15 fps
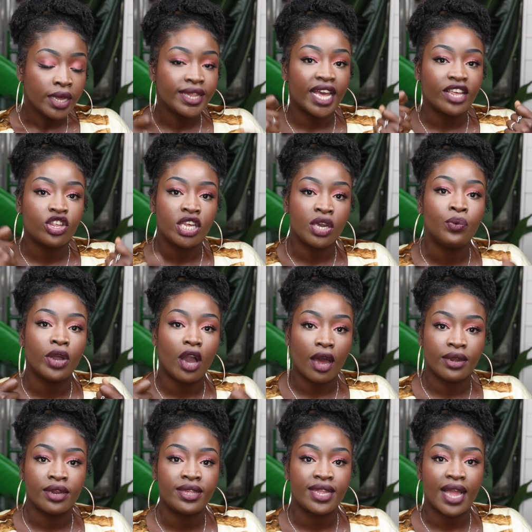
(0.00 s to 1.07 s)
that she would
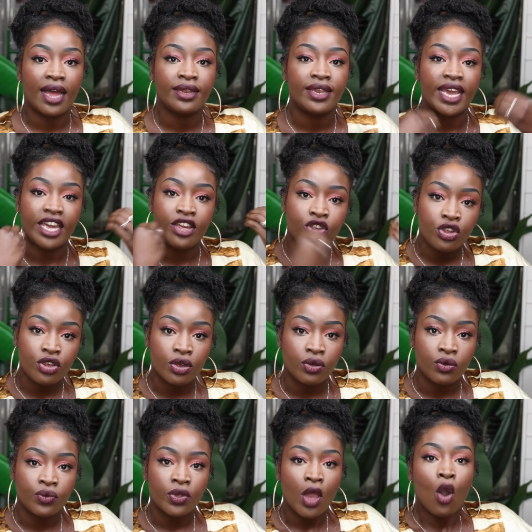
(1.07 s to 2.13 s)
understand the
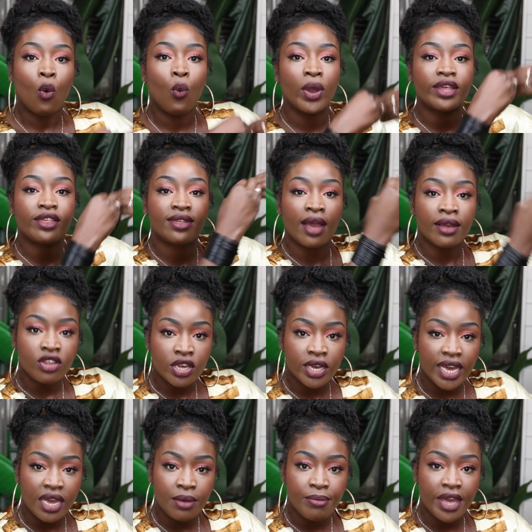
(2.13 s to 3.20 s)
issues with such an
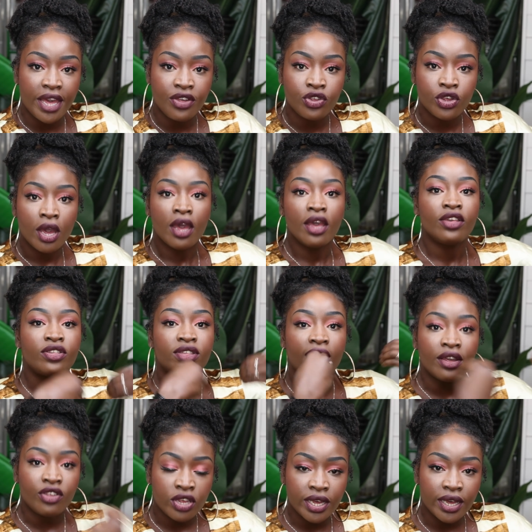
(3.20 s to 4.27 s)
image,
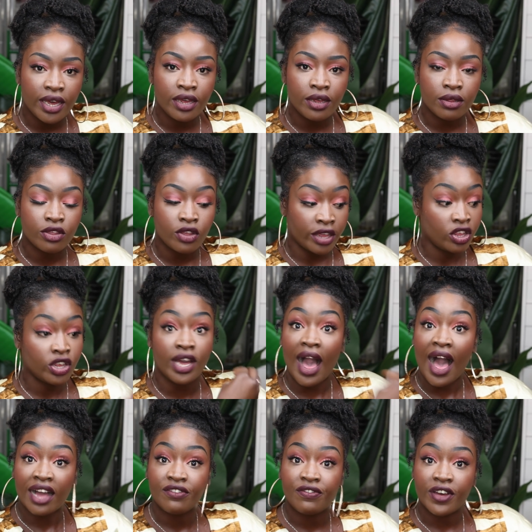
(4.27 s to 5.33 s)
such an, such an
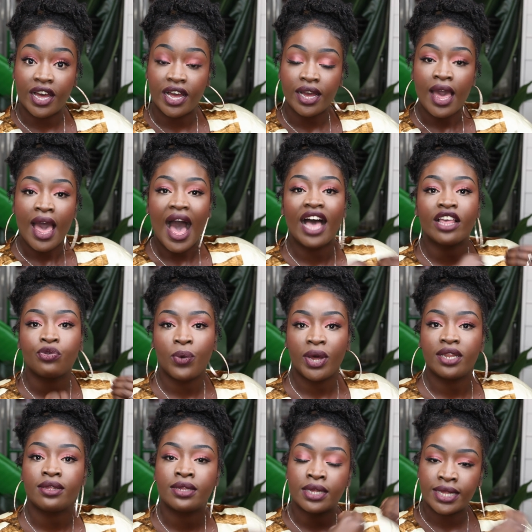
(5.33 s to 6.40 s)
advert, as well
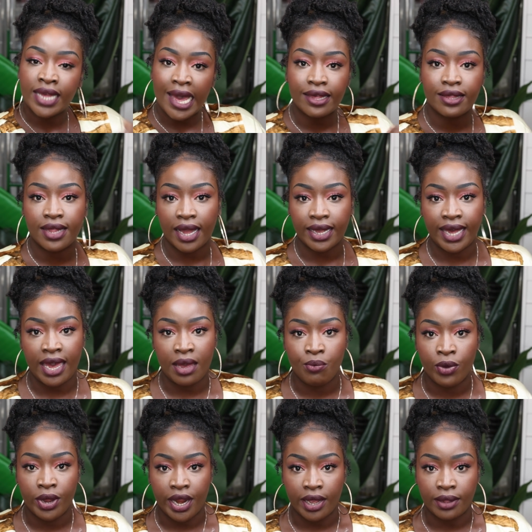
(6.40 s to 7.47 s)
as the text that came
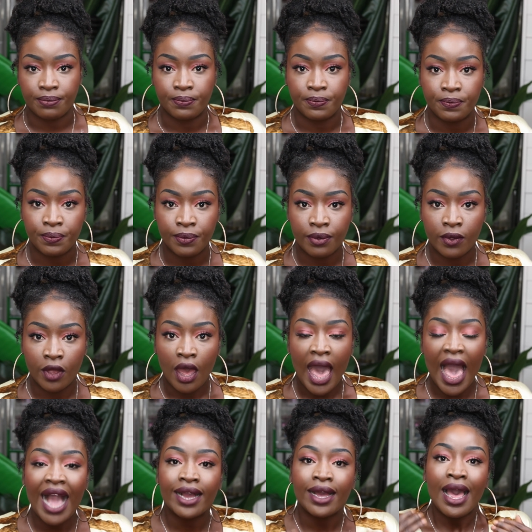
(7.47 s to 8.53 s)
with it.
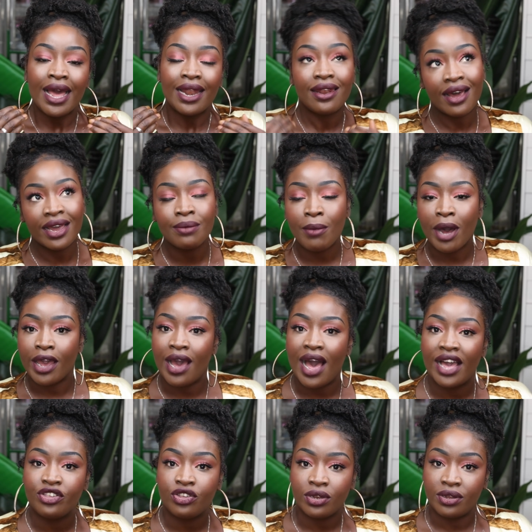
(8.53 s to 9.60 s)
And like Maya
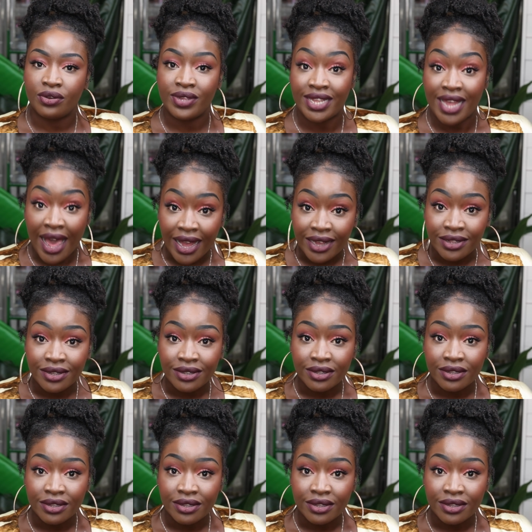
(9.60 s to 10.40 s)
Angelou said,